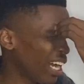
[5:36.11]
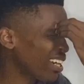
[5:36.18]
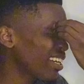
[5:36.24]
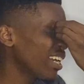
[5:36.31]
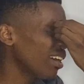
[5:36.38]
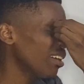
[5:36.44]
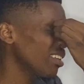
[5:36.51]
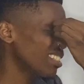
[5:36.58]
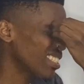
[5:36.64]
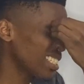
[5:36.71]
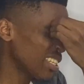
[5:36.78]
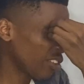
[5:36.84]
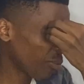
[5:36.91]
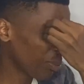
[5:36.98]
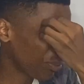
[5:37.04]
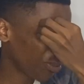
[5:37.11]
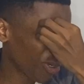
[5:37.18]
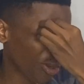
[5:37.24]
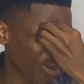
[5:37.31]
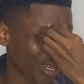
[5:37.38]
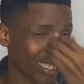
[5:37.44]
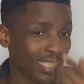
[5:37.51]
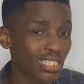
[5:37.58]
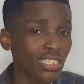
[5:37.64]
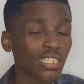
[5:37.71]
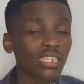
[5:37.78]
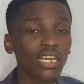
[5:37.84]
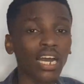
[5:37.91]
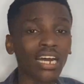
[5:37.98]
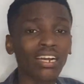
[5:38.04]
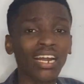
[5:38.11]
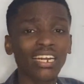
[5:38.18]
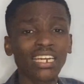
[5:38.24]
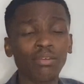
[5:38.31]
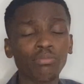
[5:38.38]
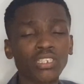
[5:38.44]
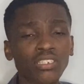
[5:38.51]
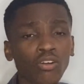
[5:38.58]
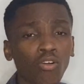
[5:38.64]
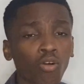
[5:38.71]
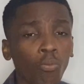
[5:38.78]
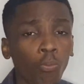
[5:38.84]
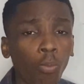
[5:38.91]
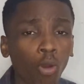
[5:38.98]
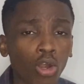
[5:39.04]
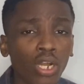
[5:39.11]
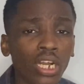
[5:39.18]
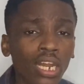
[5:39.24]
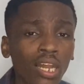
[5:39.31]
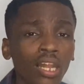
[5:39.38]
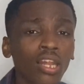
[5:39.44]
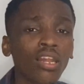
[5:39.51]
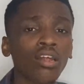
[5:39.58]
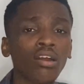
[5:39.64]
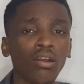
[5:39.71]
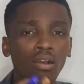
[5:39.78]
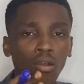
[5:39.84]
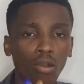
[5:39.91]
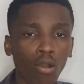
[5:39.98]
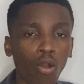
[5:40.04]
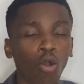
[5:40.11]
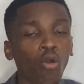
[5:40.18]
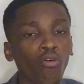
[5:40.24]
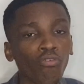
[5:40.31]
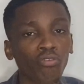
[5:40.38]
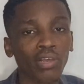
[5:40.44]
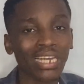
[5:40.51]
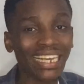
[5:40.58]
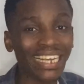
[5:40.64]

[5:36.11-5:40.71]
Another set of people call it, another name is called bundle of